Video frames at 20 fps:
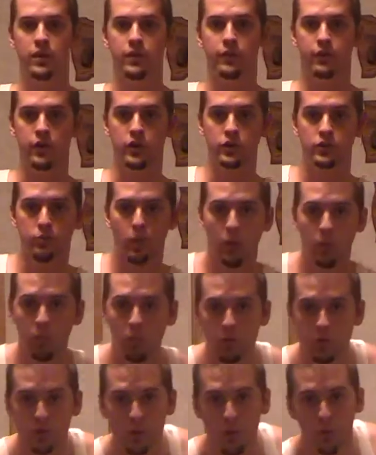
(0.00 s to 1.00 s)
First
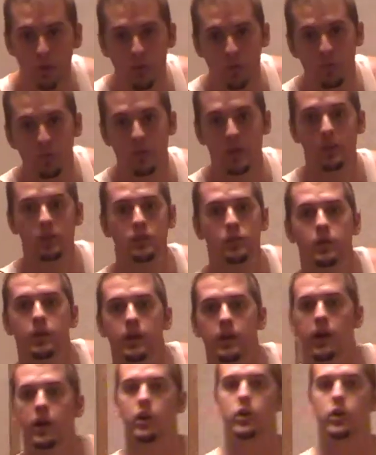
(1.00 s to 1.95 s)
one was going to be doing a